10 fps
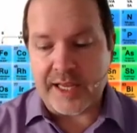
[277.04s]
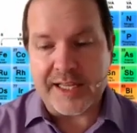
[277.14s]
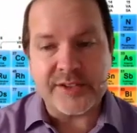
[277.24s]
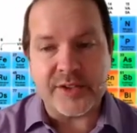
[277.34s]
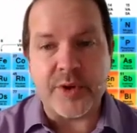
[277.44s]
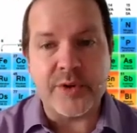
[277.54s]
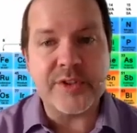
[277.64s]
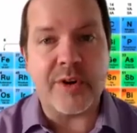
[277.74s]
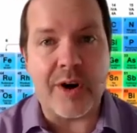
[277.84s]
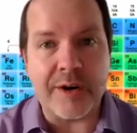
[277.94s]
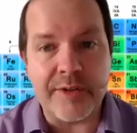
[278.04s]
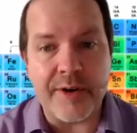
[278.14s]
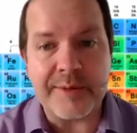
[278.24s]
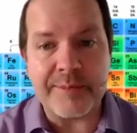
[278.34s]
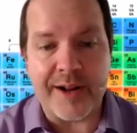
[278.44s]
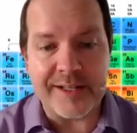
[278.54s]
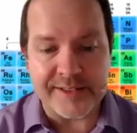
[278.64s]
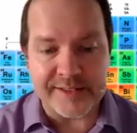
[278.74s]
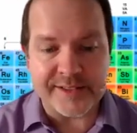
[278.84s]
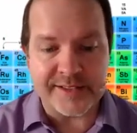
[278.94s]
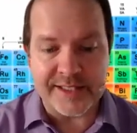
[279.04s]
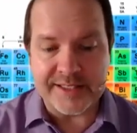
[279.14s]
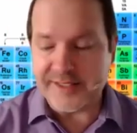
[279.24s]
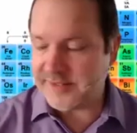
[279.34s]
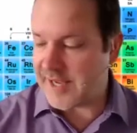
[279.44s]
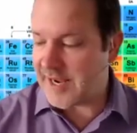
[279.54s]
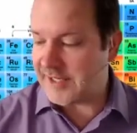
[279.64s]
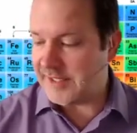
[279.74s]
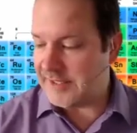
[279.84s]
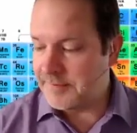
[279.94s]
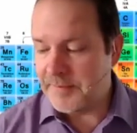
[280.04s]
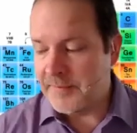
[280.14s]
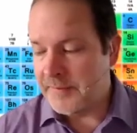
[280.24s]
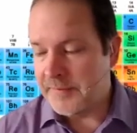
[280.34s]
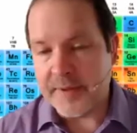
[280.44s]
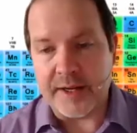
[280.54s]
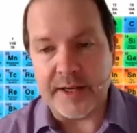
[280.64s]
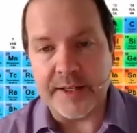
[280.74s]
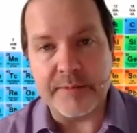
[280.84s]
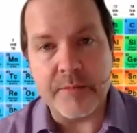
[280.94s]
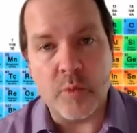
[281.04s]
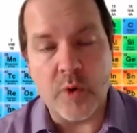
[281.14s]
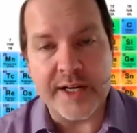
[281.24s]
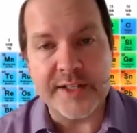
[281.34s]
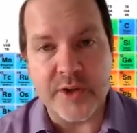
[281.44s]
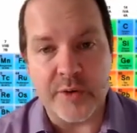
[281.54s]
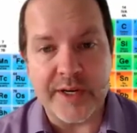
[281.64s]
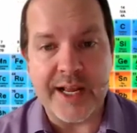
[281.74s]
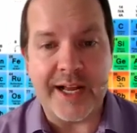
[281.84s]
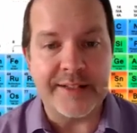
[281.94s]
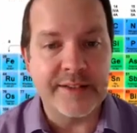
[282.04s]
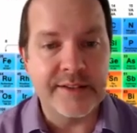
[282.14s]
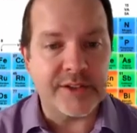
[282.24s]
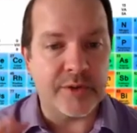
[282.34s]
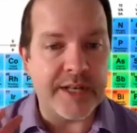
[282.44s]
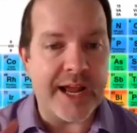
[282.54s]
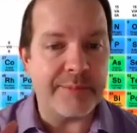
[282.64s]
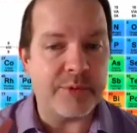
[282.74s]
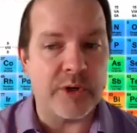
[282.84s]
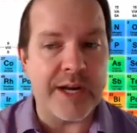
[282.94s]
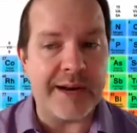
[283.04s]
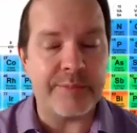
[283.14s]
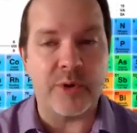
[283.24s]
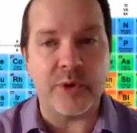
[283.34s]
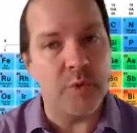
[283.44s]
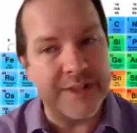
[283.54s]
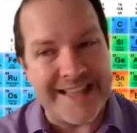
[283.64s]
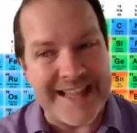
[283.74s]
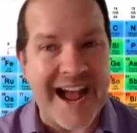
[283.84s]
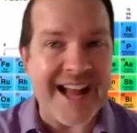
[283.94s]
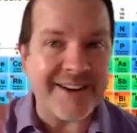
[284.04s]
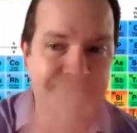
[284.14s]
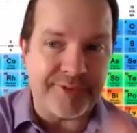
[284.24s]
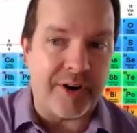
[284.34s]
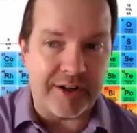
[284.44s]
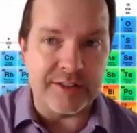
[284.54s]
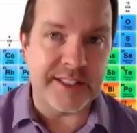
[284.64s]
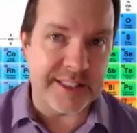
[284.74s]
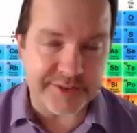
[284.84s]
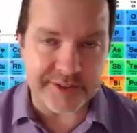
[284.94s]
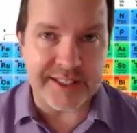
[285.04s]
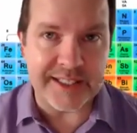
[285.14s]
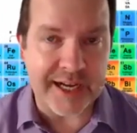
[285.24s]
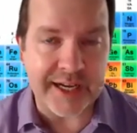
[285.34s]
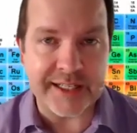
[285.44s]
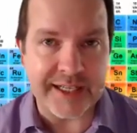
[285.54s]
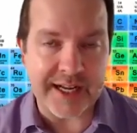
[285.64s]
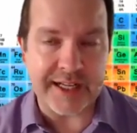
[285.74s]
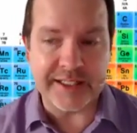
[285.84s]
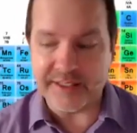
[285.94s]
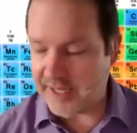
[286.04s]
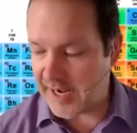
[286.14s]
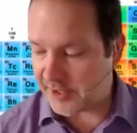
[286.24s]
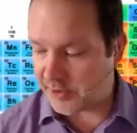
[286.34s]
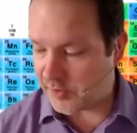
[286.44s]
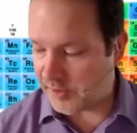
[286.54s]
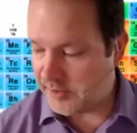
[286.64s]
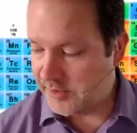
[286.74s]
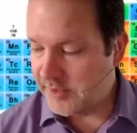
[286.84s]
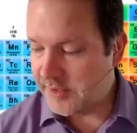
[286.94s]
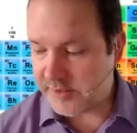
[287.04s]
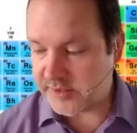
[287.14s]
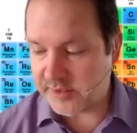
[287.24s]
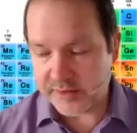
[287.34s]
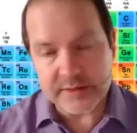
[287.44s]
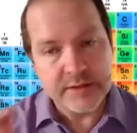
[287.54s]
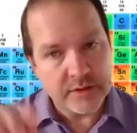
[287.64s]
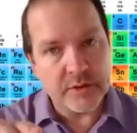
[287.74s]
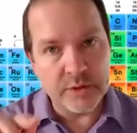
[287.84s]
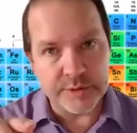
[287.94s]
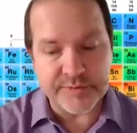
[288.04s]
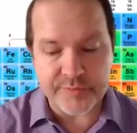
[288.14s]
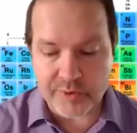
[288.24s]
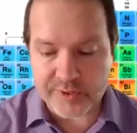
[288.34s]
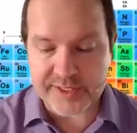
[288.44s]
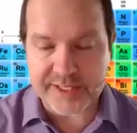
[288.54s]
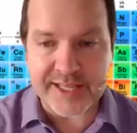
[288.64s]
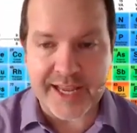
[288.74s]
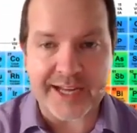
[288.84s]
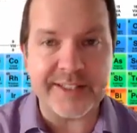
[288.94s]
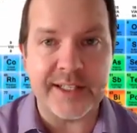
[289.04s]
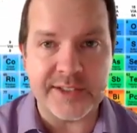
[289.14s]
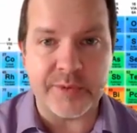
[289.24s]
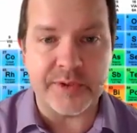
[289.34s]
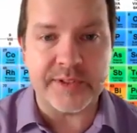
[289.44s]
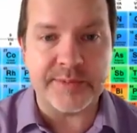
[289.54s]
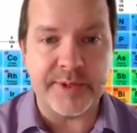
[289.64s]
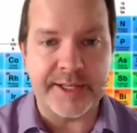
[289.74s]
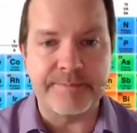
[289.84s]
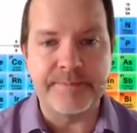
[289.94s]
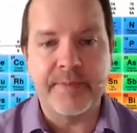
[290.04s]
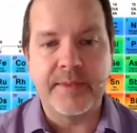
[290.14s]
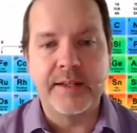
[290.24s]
Okay, so those are our thought processes in deciding uh, what is going on. So nonpolar, nonpolar will not fall into the ion ion category. Still Coulomb's force that's acting, as we'll explain.